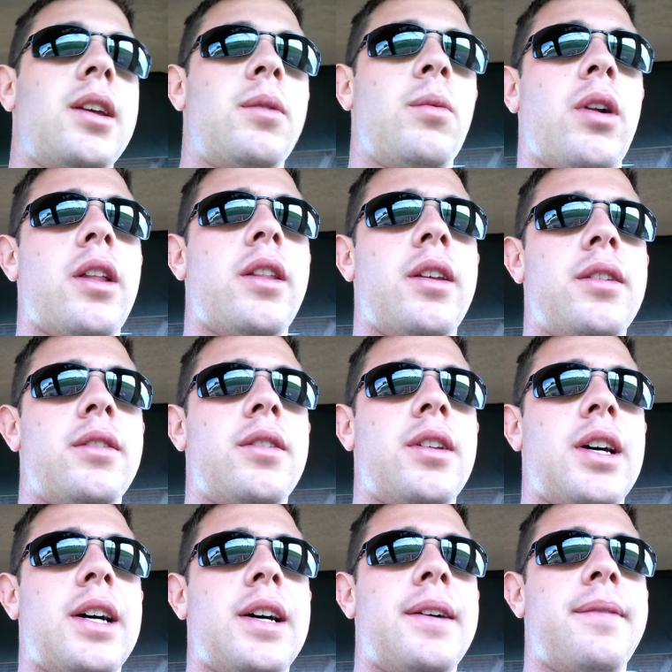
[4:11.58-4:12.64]
in one of the
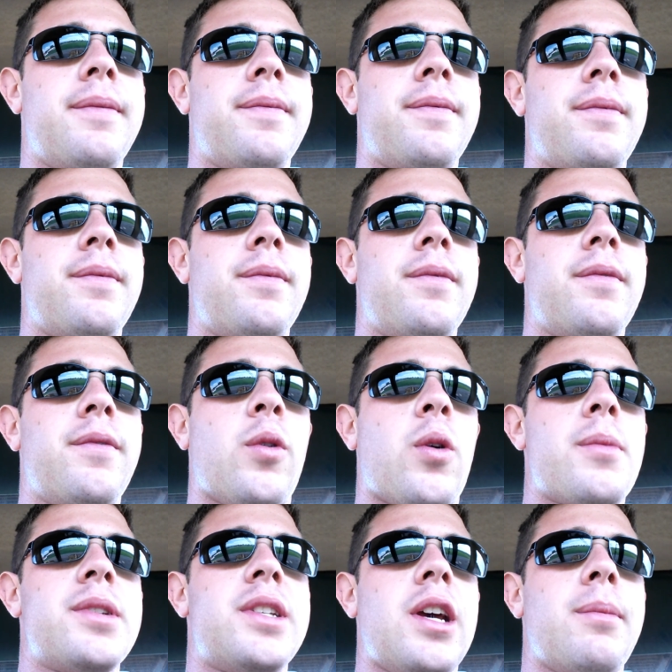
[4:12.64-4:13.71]
uh,
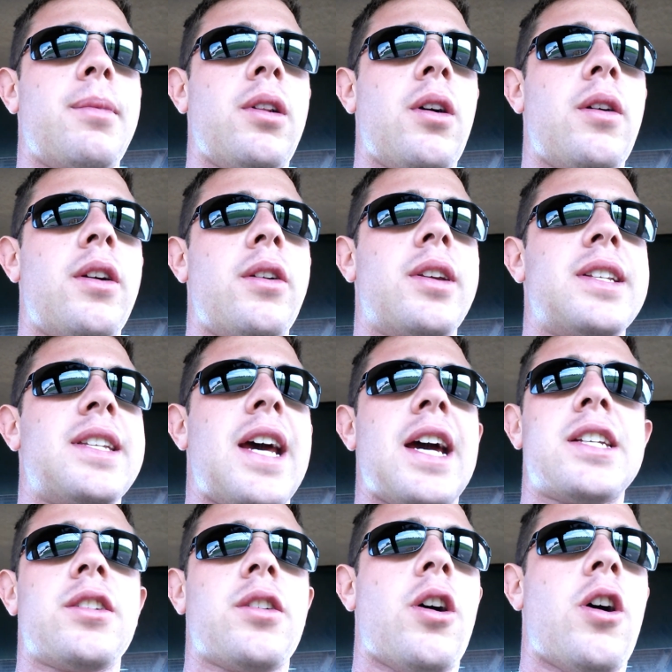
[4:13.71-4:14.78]
forms down below there. You can
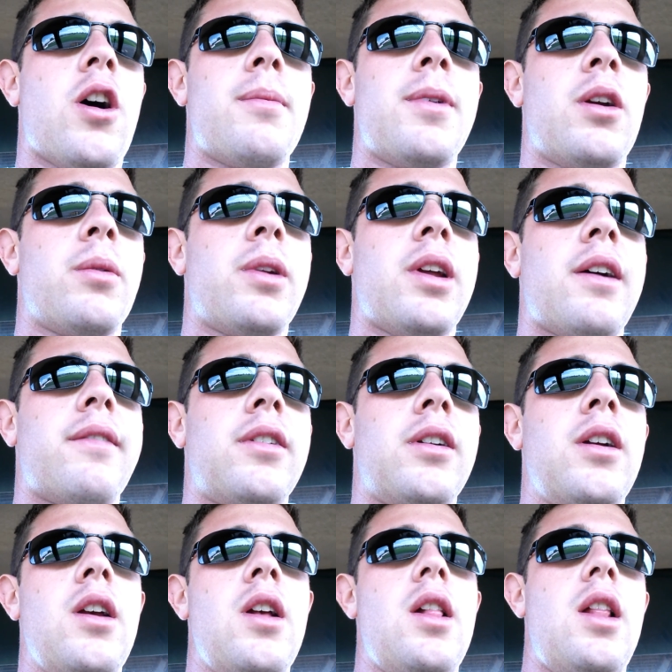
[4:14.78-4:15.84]
text, call me, or whatever,
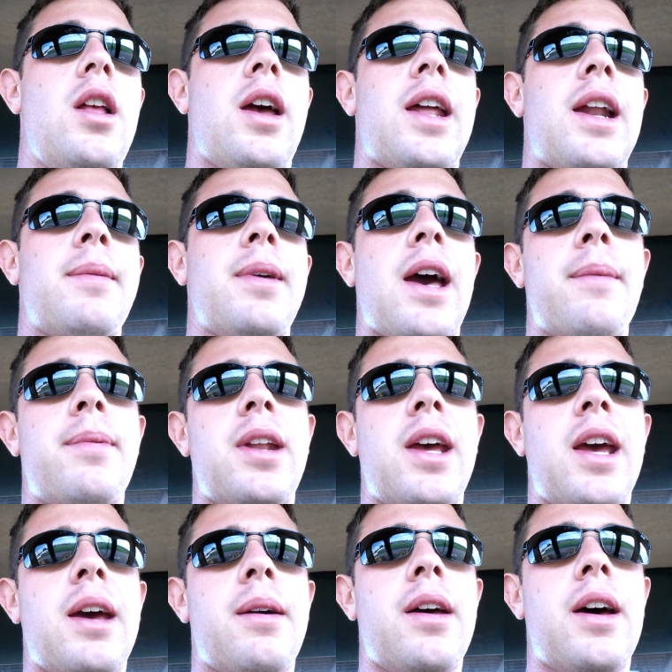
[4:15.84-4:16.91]
and I'd be happy to
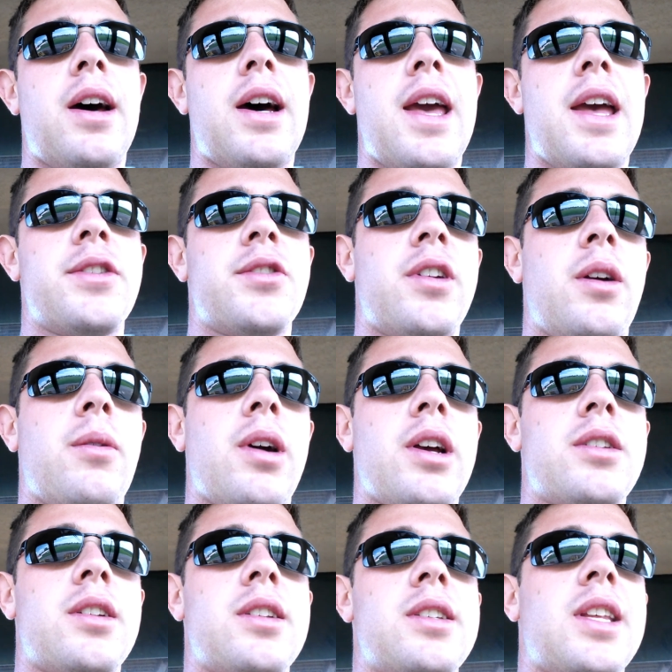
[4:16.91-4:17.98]
ha uh, answer any
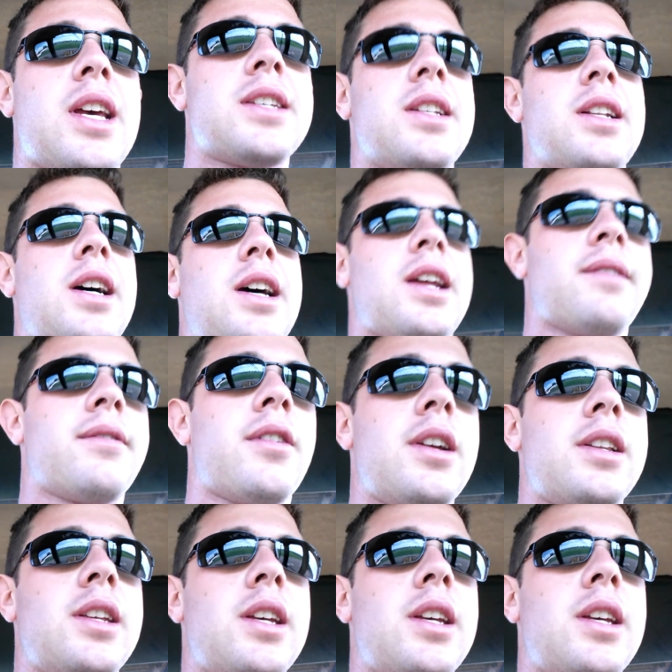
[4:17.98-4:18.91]
questions. Thanks a lot. Have a great